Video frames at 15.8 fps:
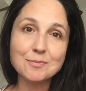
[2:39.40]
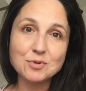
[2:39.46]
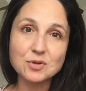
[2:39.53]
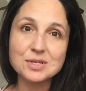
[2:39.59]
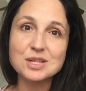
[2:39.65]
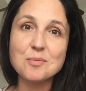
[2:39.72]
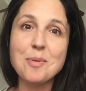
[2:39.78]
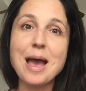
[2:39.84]

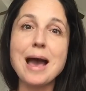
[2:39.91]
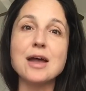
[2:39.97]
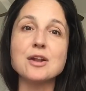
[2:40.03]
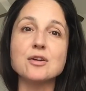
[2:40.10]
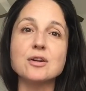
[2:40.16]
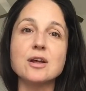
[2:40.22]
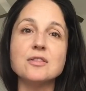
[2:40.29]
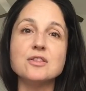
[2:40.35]
using the
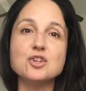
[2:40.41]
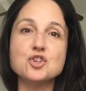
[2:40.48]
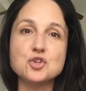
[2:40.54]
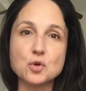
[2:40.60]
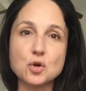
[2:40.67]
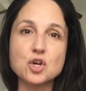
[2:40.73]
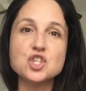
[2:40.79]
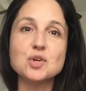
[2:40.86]
pattern, the
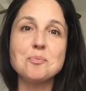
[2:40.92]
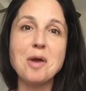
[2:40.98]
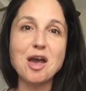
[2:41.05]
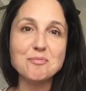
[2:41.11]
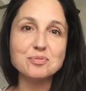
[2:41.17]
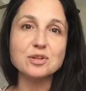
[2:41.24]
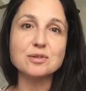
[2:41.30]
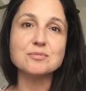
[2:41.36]
Georgia
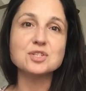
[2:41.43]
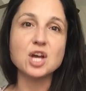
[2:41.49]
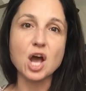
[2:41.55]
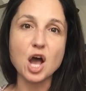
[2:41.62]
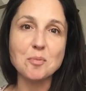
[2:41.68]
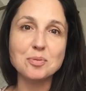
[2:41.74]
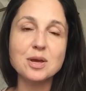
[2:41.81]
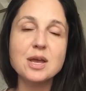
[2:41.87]
Peplum
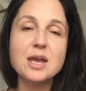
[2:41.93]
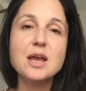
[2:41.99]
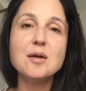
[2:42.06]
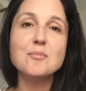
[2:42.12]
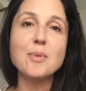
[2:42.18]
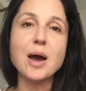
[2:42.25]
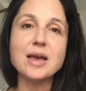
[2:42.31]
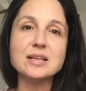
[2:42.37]
top
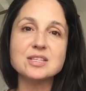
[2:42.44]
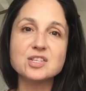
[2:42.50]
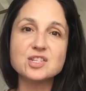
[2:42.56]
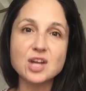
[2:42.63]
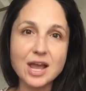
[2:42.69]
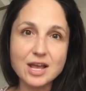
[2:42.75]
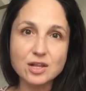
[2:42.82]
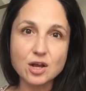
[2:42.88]
by
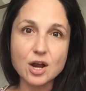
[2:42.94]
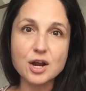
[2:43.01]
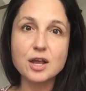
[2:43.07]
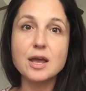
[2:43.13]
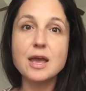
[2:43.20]
Stye,